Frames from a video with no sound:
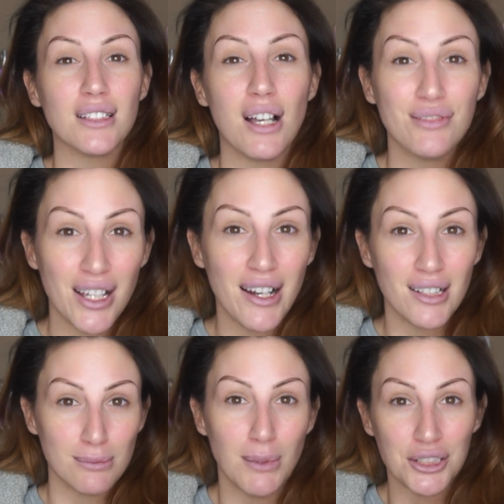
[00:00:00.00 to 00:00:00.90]
loved it
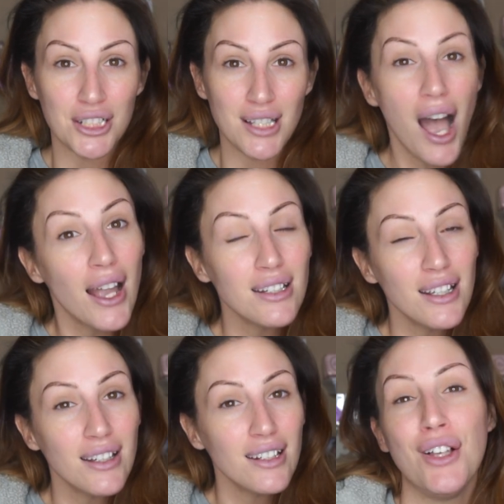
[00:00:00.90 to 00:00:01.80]
as much as I
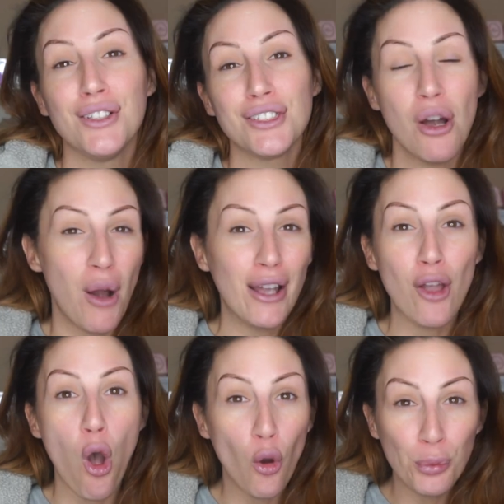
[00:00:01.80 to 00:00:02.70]
did. So I
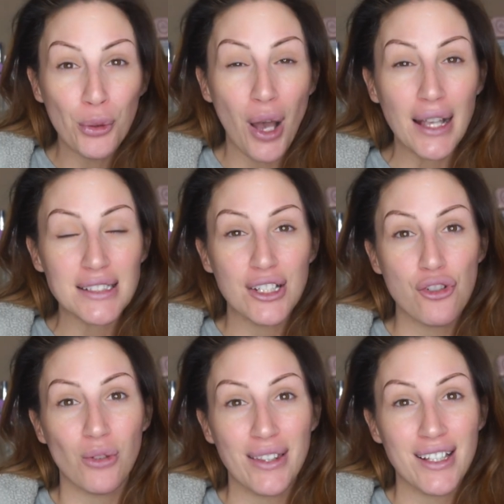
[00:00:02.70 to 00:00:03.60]
hope you guys
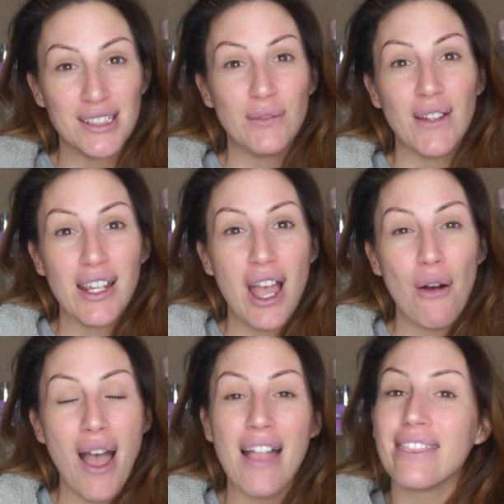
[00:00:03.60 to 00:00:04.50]
enjoyed this
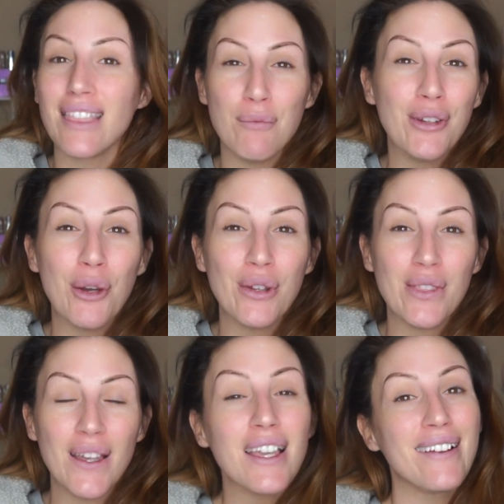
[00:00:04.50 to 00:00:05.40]
video, and let me know what you
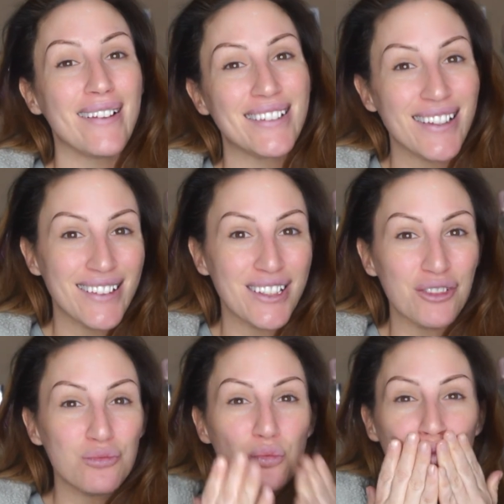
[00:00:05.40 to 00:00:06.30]
think, and I'll see you
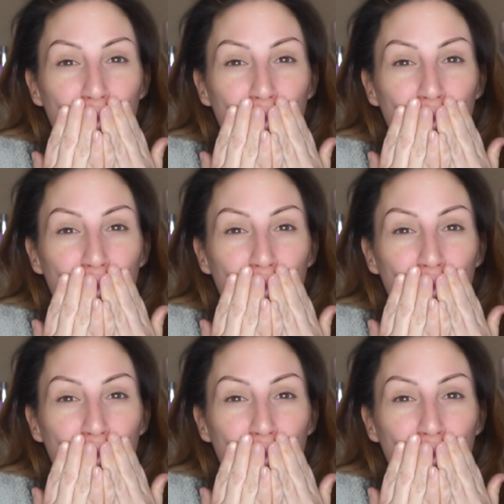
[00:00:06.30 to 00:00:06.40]
soon.